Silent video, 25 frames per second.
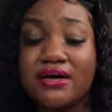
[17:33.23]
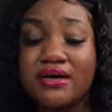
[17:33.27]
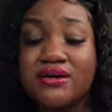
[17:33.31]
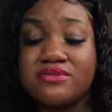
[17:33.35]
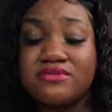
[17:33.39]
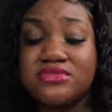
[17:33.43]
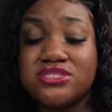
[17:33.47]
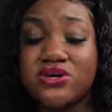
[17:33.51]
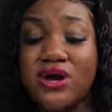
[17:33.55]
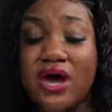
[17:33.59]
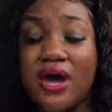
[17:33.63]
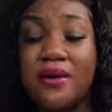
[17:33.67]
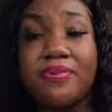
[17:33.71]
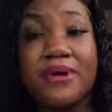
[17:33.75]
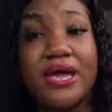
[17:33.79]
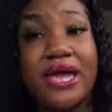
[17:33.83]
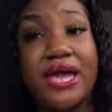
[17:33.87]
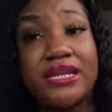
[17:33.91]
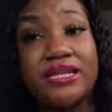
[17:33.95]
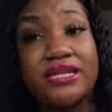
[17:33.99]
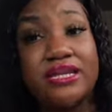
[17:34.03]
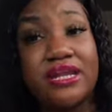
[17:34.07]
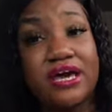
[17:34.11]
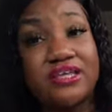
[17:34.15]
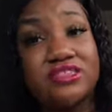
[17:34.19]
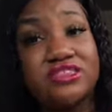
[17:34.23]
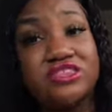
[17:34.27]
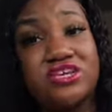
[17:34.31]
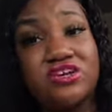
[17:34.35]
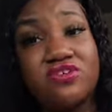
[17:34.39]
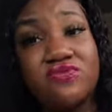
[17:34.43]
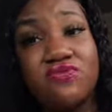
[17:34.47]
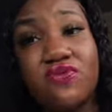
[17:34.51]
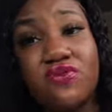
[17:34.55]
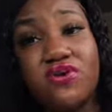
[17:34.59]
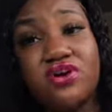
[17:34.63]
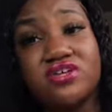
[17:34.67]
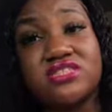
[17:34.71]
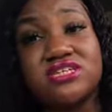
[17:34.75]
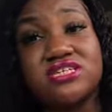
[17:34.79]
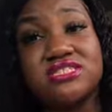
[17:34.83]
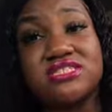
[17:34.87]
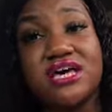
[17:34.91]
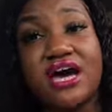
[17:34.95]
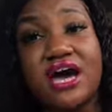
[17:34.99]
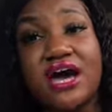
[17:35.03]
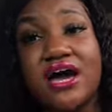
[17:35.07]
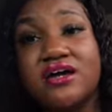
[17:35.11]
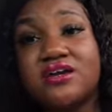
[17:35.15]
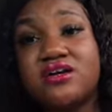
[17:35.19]
So I paid nothing for
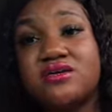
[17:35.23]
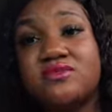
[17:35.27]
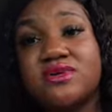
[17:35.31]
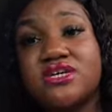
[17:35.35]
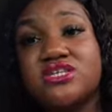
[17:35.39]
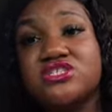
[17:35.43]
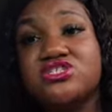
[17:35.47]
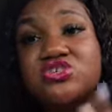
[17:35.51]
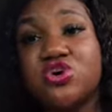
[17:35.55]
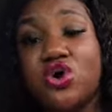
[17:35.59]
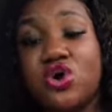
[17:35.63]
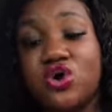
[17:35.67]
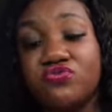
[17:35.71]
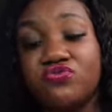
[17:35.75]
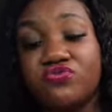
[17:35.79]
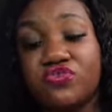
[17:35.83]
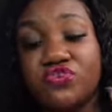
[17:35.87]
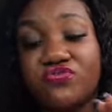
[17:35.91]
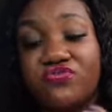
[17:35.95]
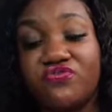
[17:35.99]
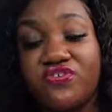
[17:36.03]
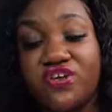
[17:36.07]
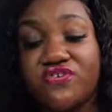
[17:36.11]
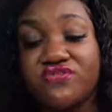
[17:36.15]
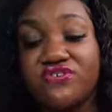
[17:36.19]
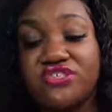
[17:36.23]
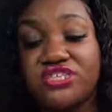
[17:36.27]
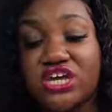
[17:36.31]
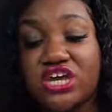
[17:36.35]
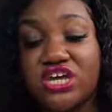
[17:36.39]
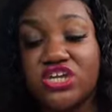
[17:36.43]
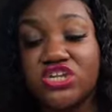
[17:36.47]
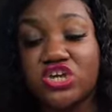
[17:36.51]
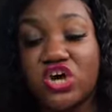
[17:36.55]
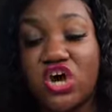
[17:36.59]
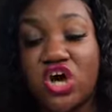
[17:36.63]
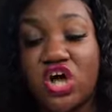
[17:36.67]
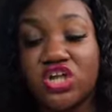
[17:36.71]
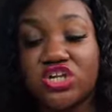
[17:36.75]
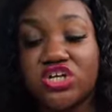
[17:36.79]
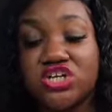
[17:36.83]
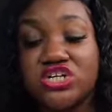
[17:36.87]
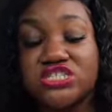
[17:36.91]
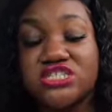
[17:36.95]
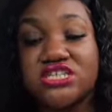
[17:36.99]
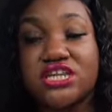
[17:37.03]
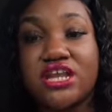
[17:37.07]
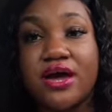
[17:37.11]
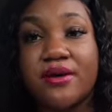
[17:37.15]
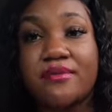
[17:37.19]
this item. It sold for
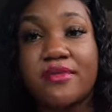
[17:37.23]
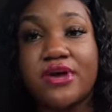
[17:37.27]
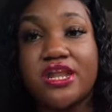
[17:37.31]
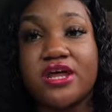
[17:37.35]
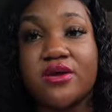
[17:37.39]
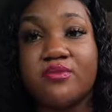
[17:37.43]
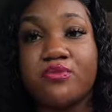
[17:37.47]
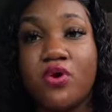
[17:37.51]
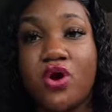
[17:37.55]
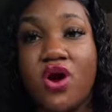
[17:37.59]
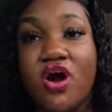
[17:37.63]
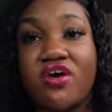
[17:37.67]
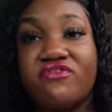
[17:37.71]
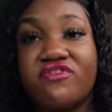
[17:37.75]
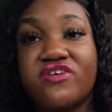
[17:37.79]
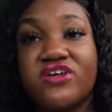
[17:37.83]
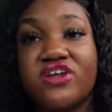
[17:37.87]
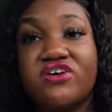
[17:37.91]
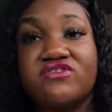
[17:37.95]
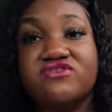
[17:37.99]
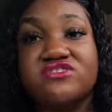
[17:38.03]
$15, and I made a profit of